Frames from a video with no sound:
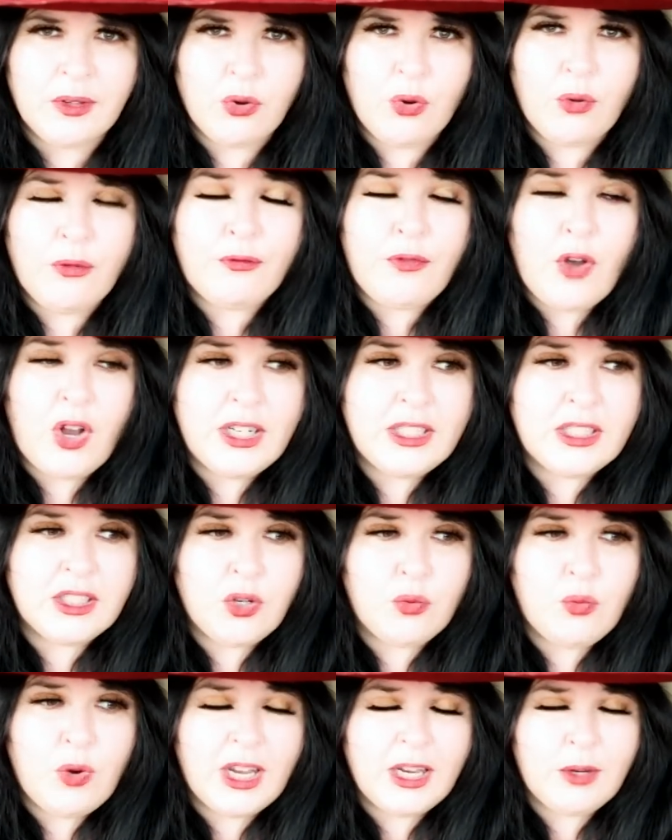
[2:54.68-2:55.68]
or
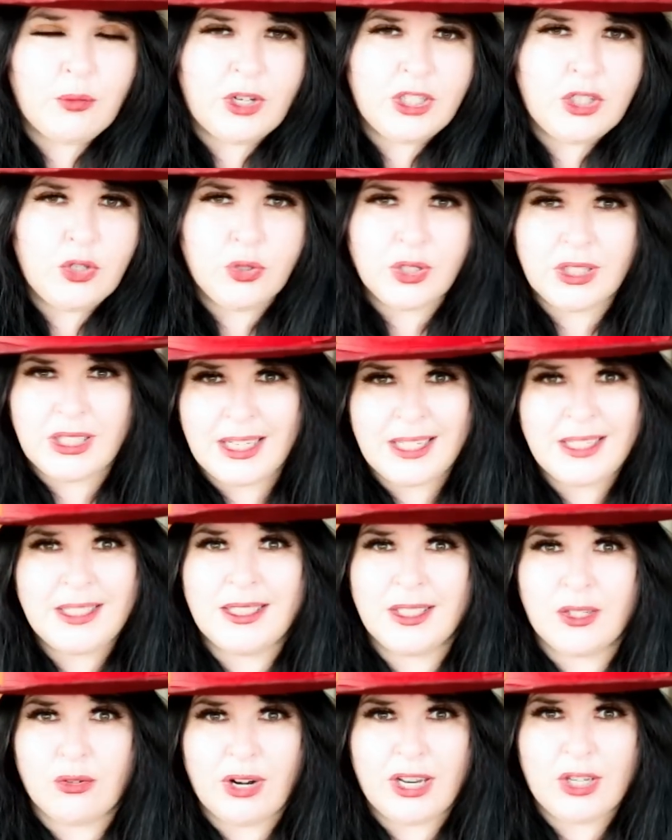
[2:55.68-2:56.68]
finding a way where you can
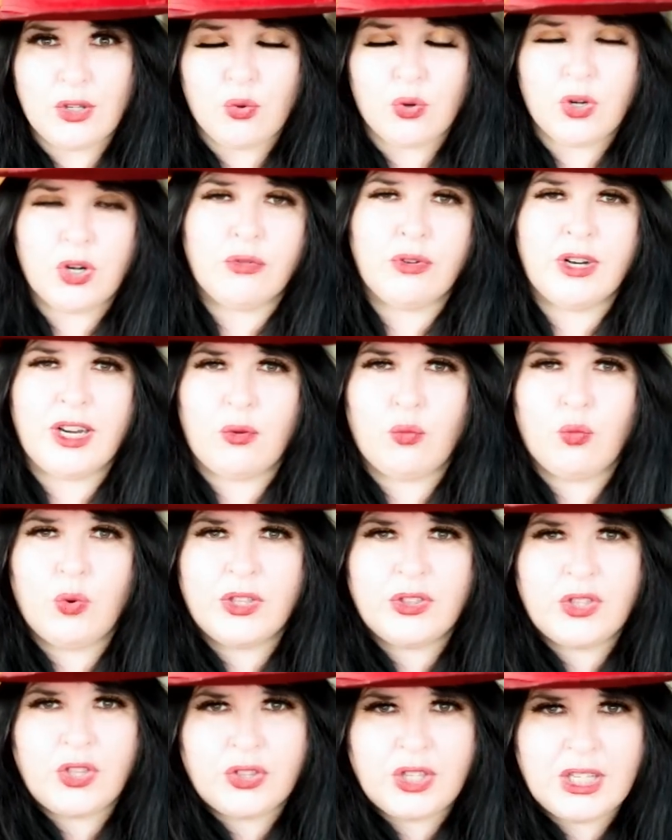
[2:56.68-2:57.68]
integrate your career
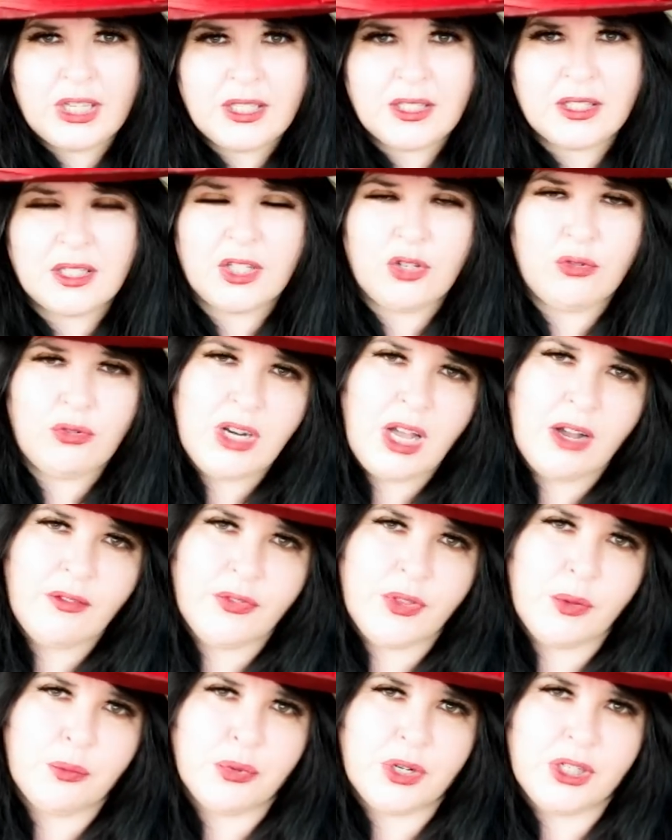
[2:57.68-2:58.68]
with the things that you
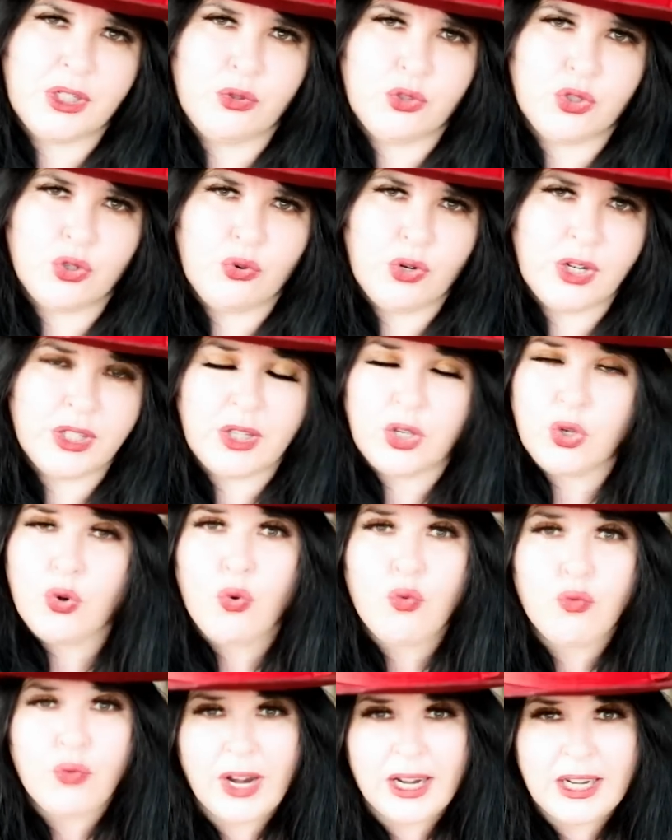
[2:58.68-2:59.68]
love, that bring you joy, that
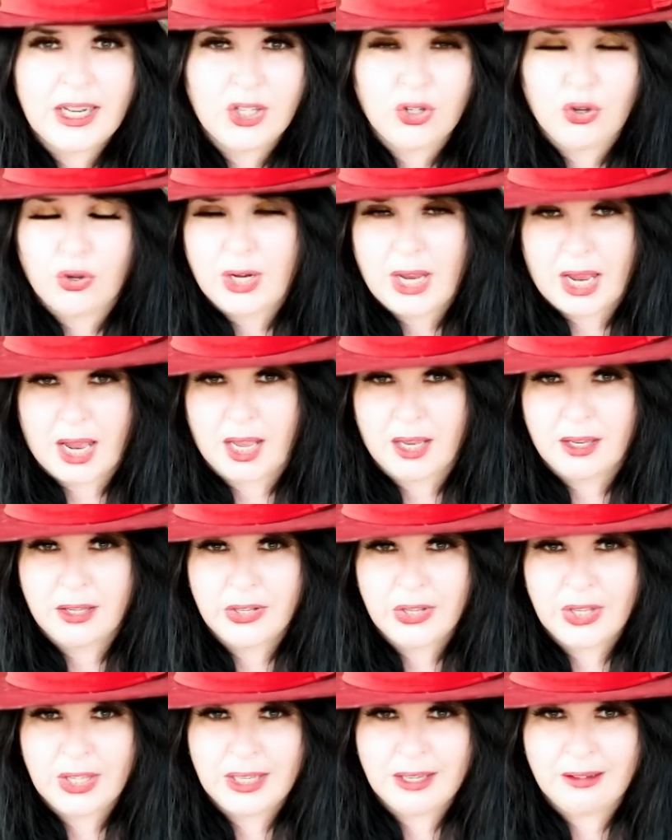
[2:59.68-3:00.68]
you're really good at,
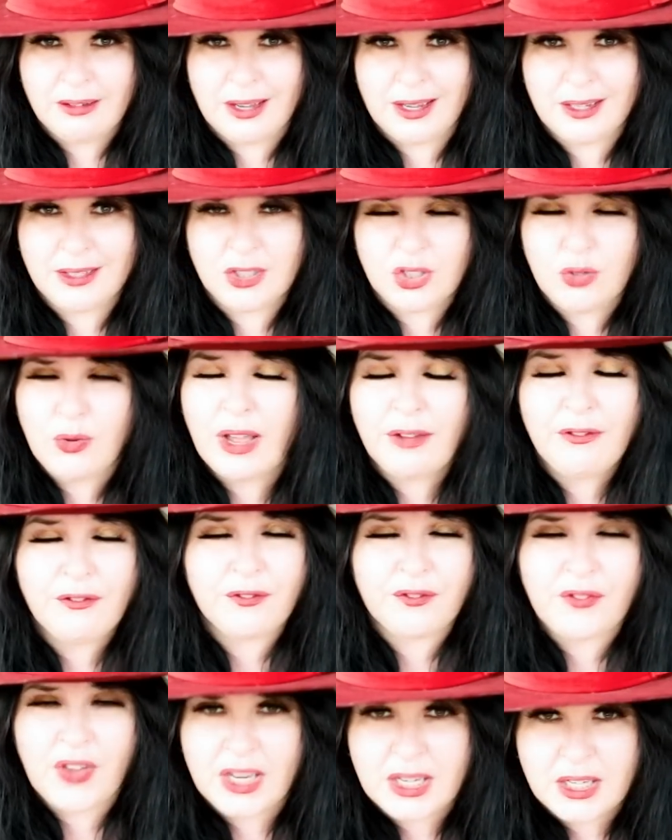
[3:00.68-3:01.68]
and you have
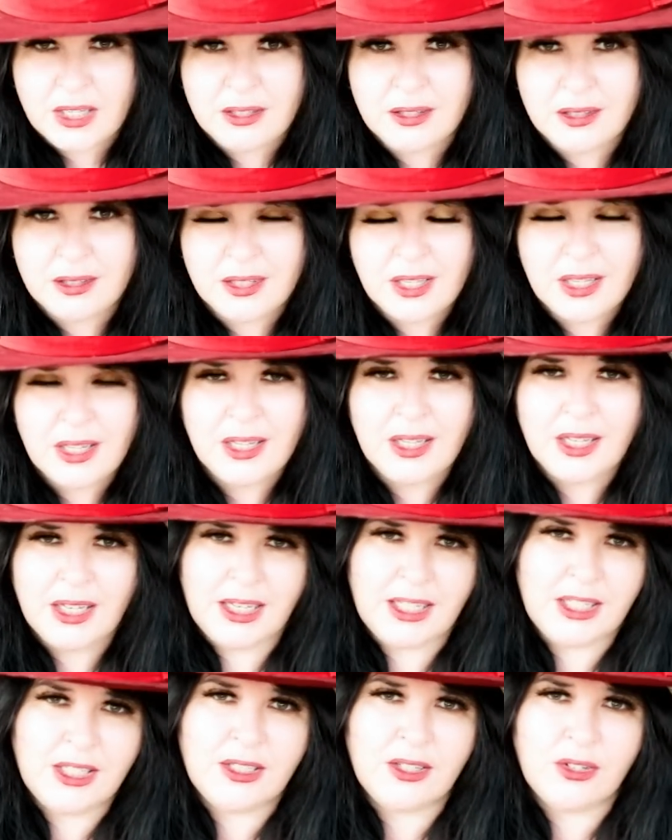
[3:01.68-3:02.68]
faith
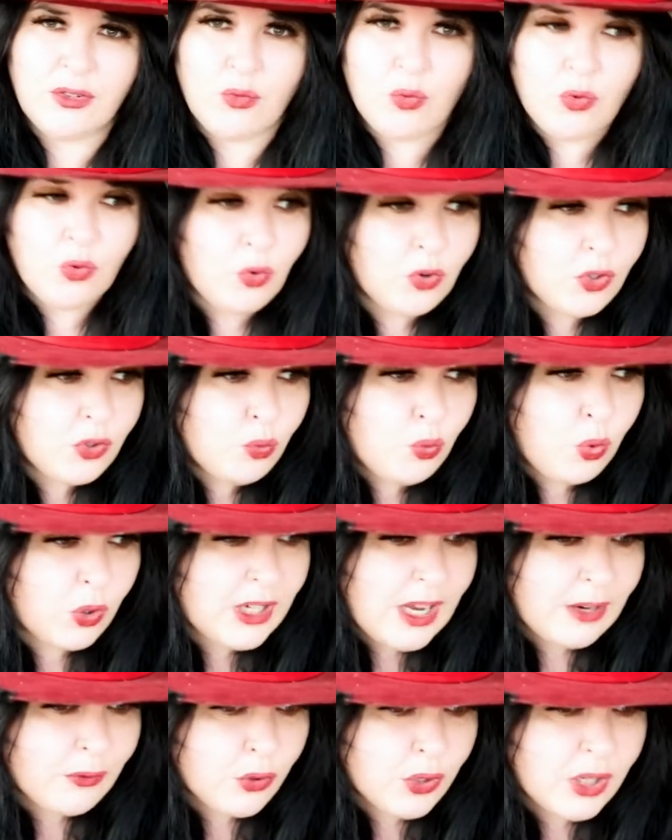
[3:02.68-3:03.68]
in
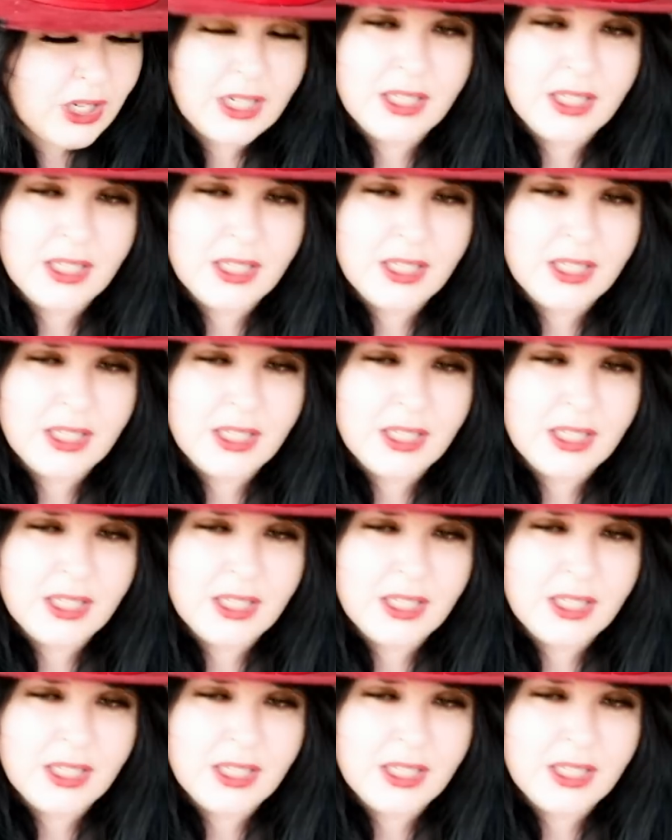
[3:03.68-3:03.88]
whatever it